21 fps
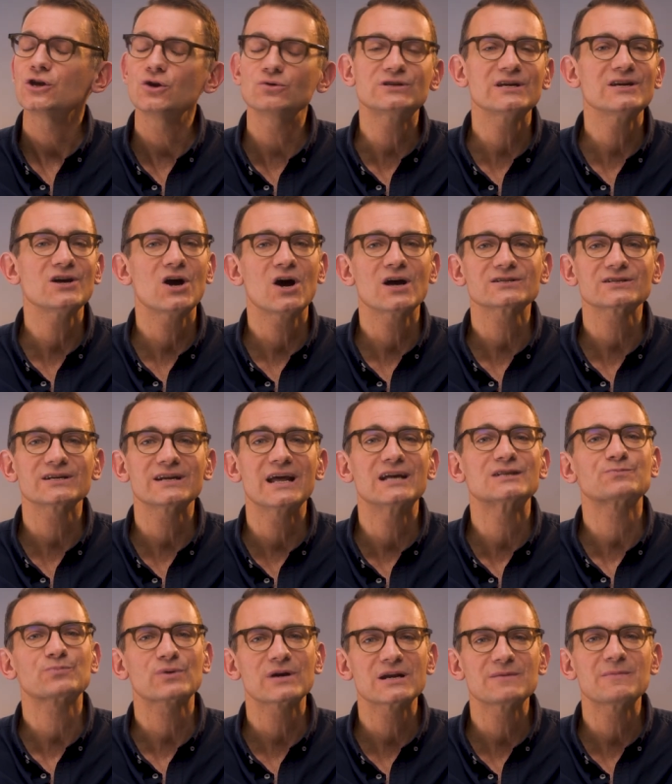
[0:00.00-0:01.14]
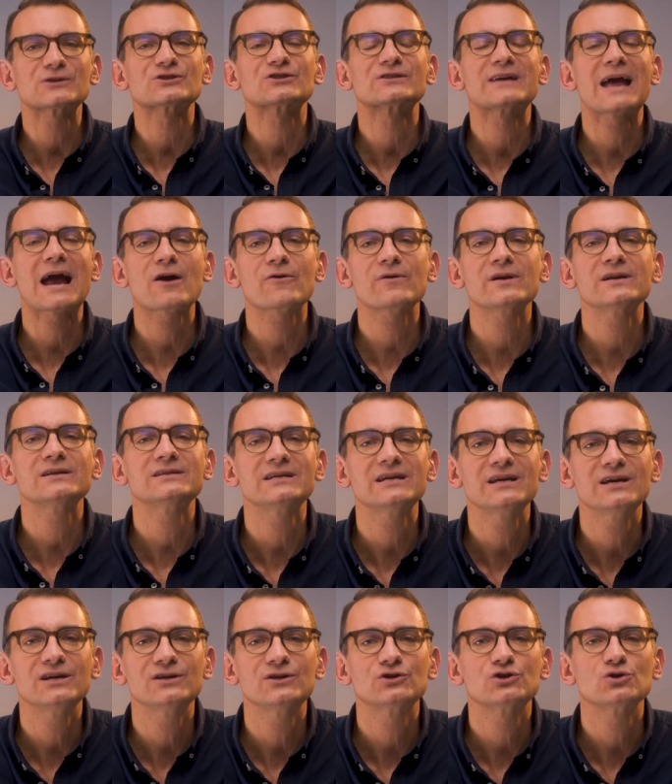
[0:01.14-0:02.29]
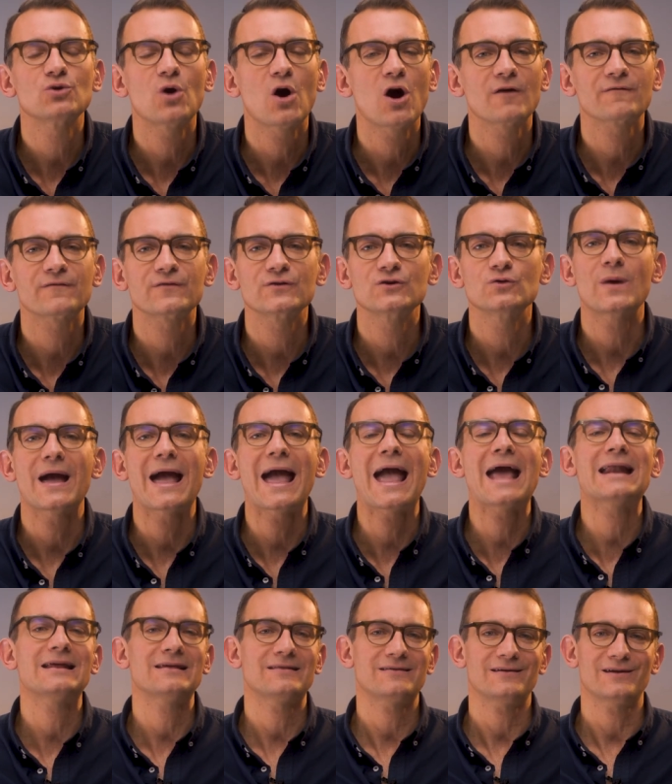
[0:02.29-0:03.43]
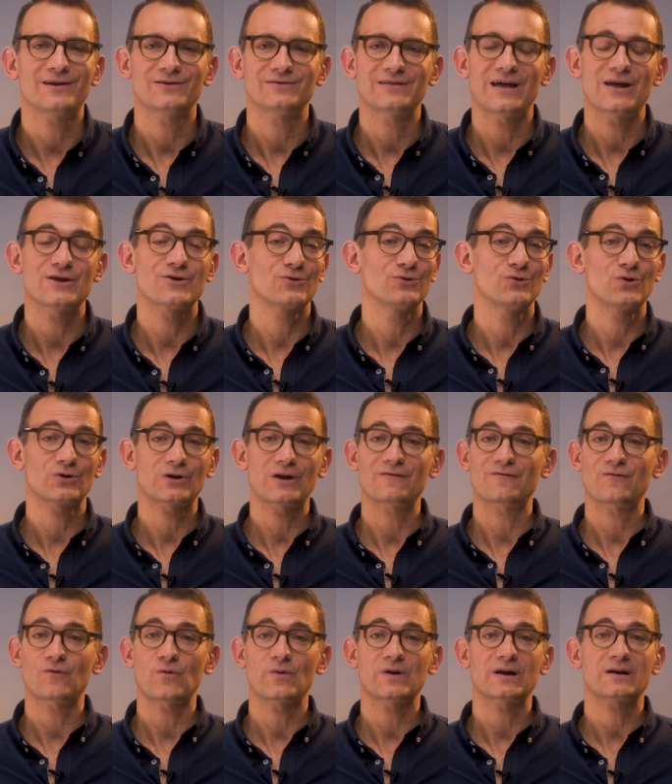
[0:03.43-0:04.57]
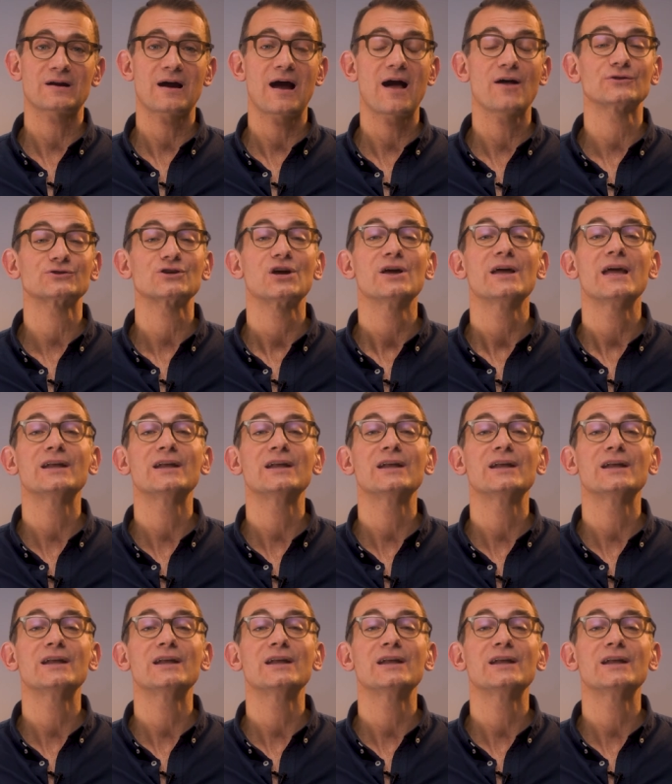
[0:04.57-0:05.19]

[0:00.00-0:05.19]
UT Austin is pretty much guaranteed to offer you anything that you're looking for in a college.